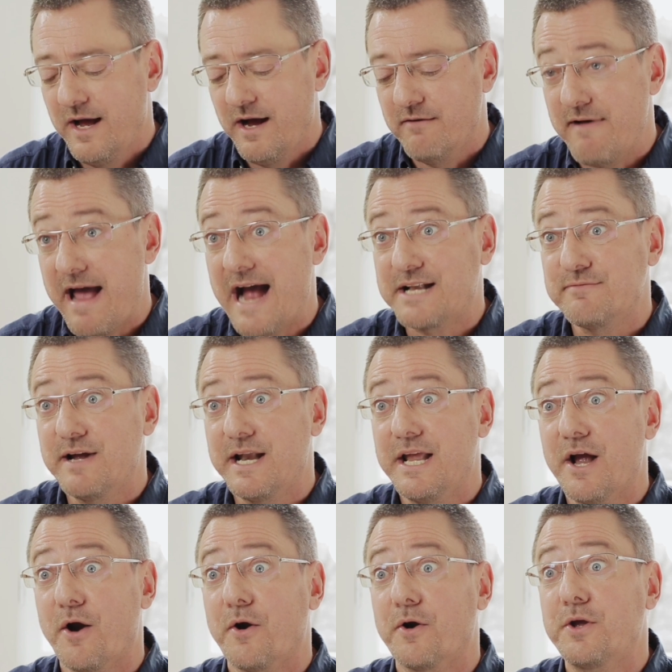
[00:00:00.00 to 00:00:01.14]
of
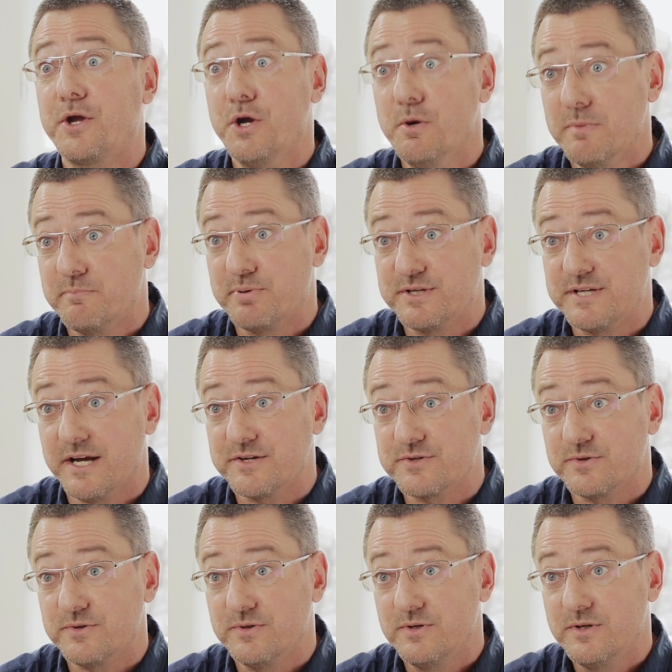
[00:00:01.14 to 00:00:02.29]
activating our human
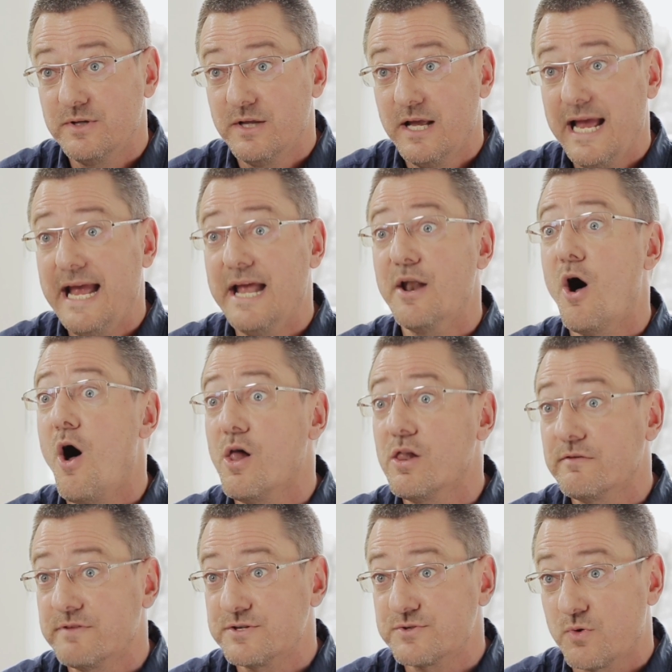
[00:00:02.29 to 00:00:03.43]
potential in all
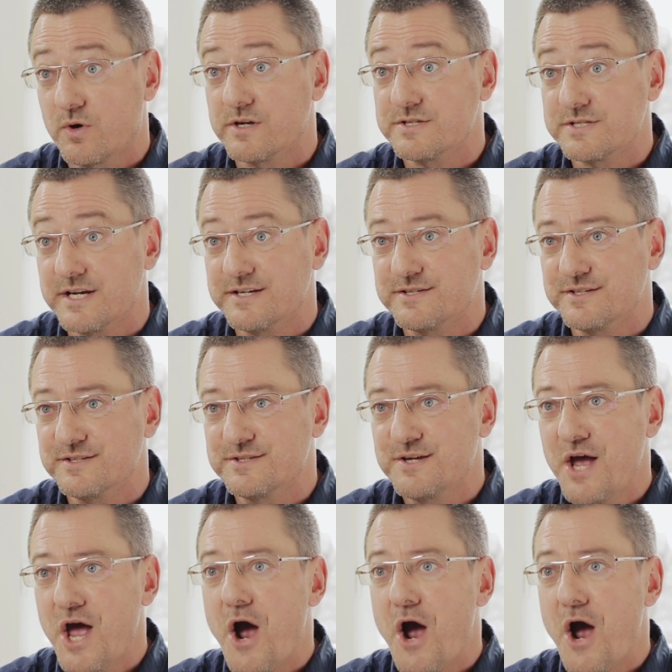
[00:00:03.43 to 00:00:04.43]
of these organizations,